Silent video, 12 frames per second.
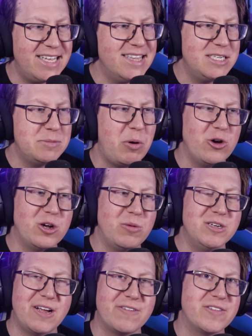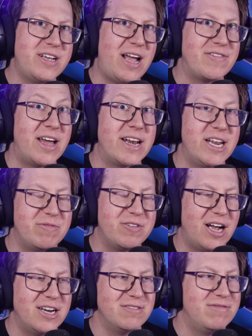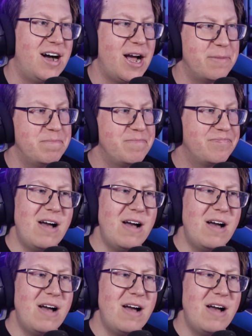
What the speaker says: in this Pokemon definitely have that nymph kind of vibe.